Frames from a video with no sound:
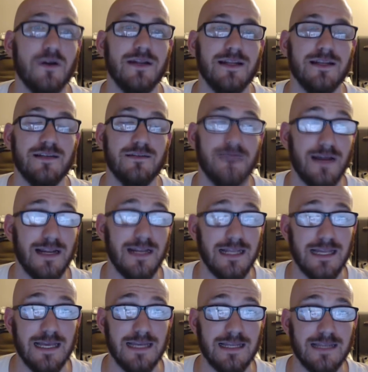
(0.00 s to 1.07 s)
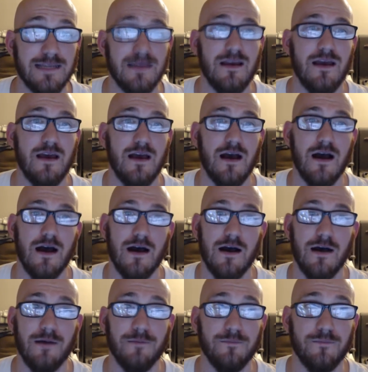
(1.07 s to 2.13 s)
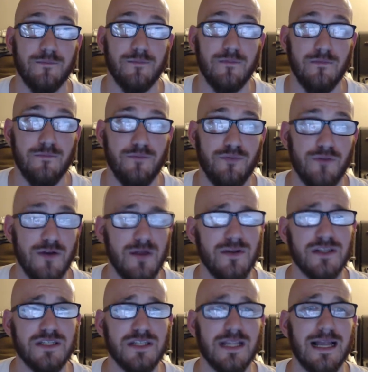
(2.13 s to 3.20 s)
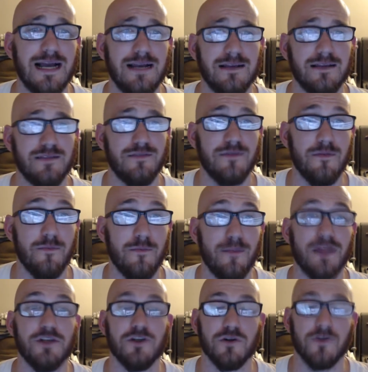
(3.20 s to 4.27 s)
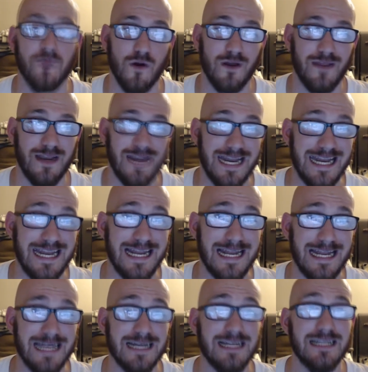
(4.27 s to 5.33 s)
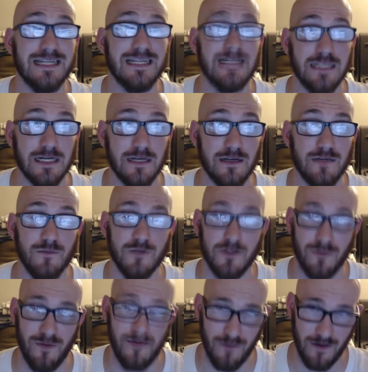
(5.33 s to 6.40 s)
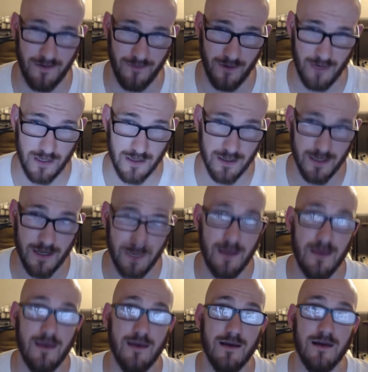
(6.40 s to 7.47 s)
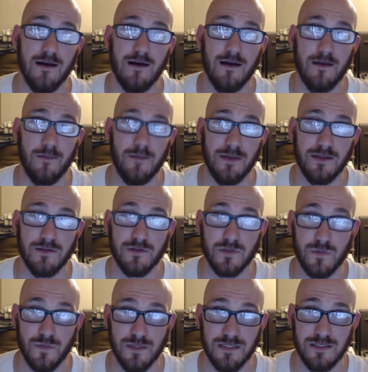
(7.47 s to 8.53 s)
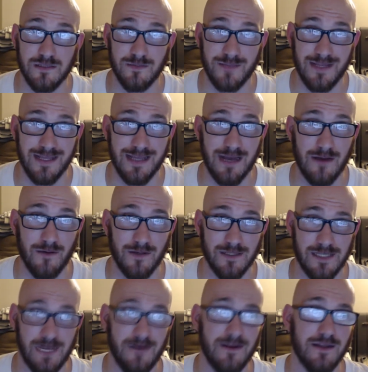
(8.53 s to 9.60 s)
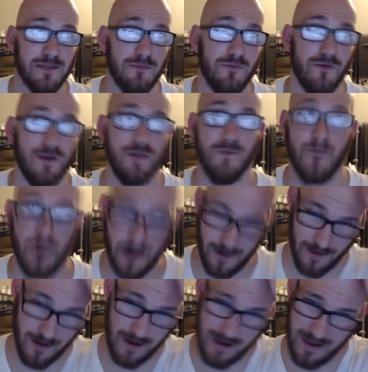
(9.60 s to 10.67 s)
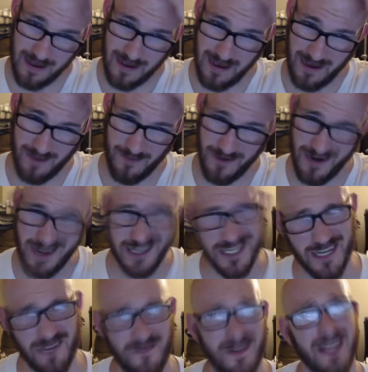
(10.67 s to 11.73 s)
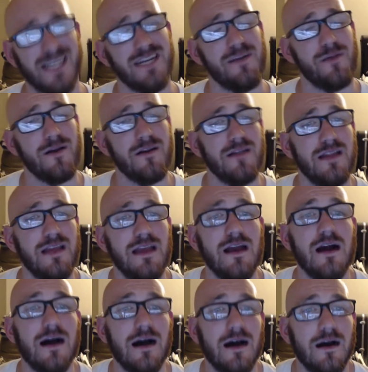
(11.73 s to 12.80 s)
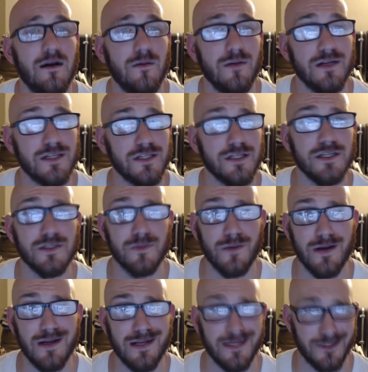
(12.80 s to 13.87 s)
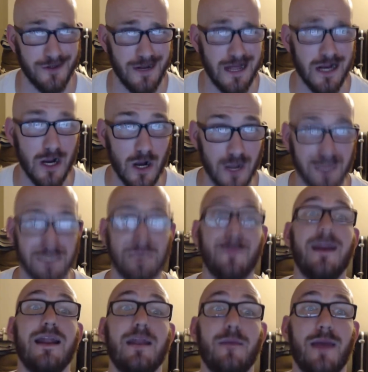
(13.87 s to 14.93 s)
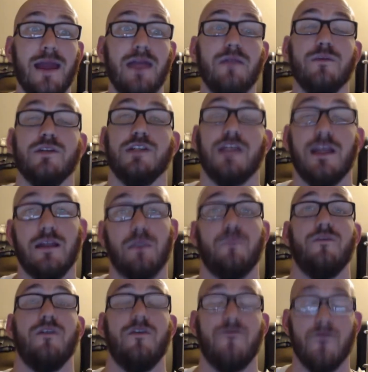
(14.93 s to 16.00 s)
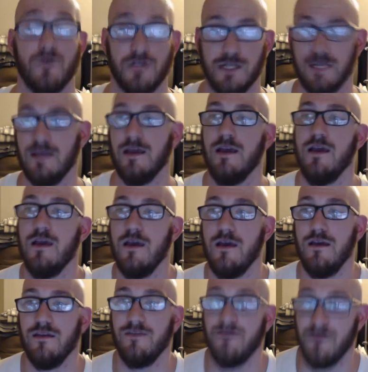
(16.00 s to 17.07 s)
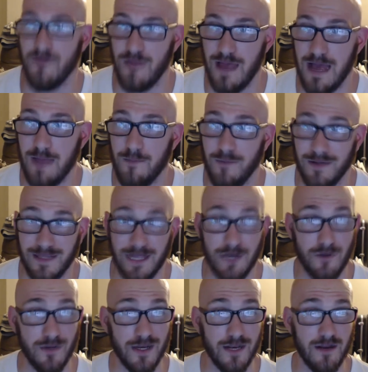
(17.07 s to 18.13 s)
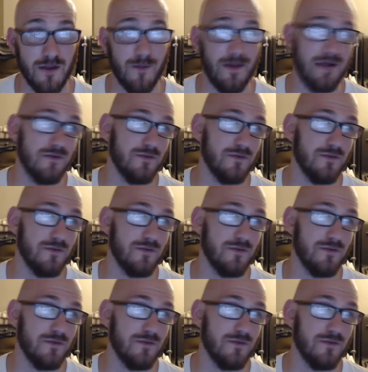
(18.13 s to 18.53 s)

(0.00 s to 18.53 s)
going in to finally get. Um, pretty much the last of the major work that I need to get done, done, which would be very, very good. Um, get those wisdom teeth out because they're at the point where um, they're actually infected, apparently, uh, which is weird because they're not causing me any pain, which again, I'm very fortunate for that, but they do need to come